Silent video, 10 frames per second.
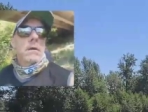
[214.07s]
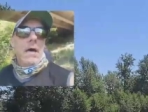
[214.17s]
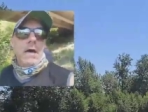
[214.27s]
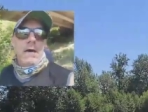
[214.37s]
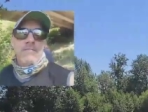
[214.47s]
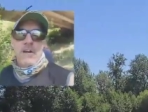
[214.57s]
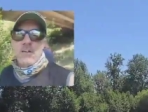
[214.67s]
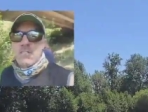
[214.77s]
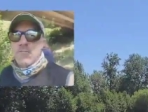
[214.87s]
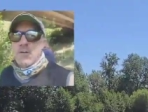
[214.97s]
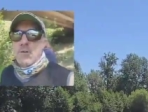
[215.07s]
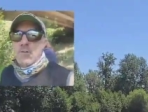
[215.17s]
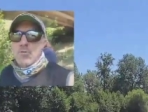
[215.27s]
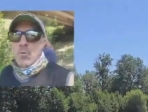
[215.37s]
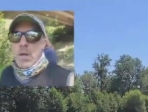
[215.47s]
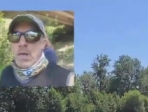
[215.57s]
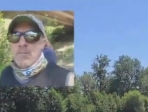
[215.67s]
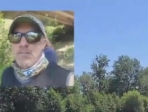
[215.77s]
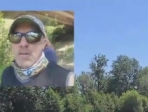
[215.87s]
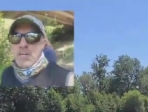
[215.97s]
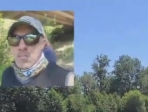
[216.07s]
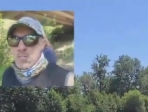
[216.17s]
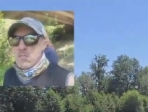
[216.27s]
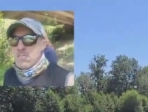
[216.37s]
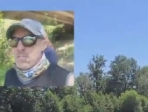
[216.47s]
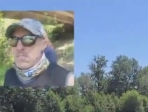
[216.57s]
uh, very difficult to wade fish. And